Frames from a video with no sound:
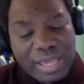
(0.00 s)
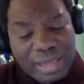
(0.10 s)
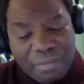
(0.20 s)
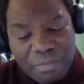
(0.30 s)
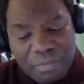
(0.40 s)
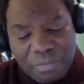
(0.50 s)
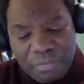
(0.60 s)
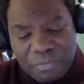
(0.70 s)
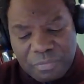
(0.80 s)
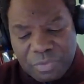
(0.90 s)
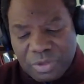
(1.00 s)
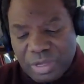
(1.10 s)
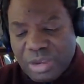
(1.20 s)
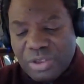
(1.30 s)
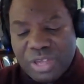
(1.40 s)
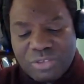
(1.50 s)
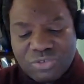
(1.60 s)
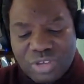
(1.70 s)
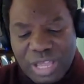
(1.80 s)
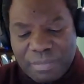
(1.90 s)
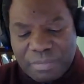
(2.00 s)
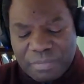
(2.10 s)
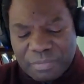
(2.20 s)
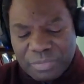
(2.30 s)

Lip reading: him, in his name,